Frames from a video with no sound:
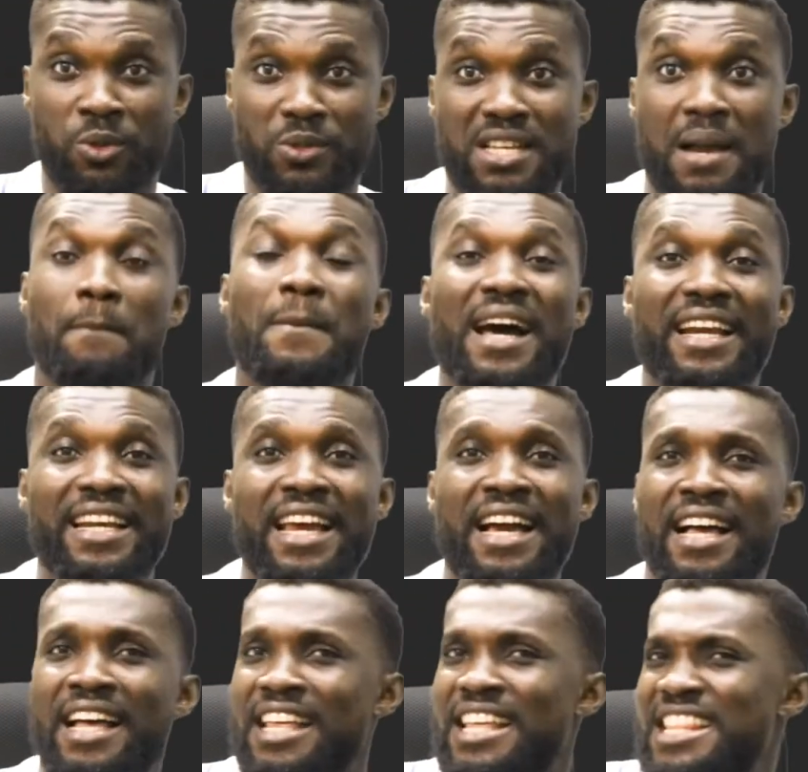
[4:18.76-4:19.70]
daughter,
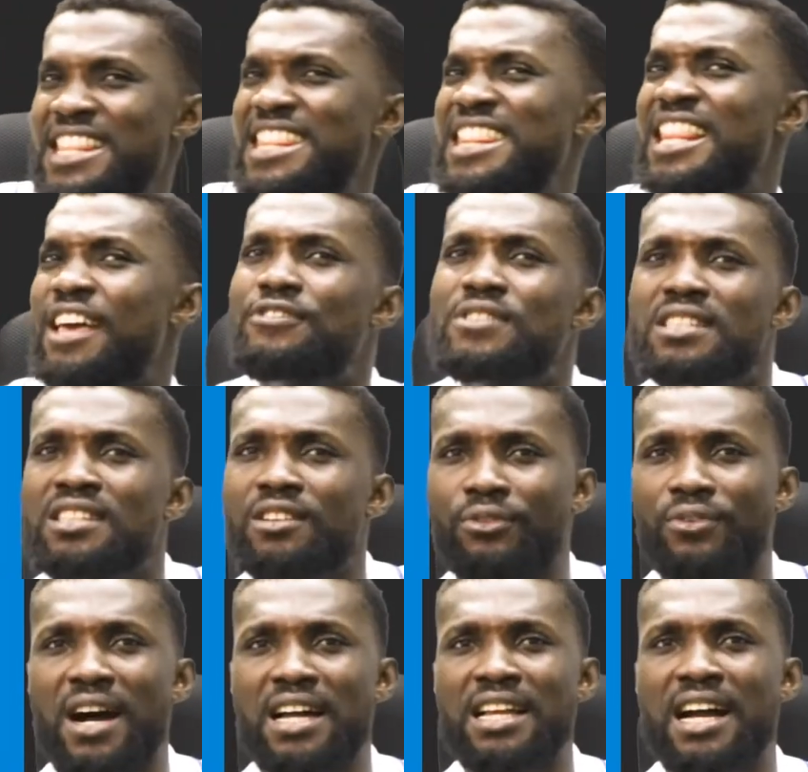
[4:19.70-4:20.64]
Maria, left
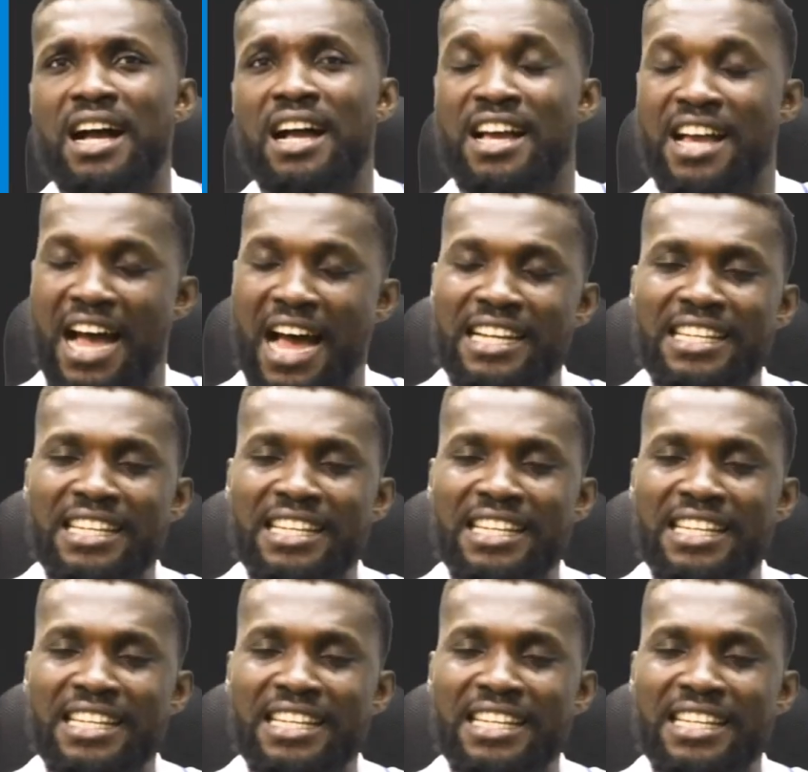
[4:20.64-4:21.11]
the father,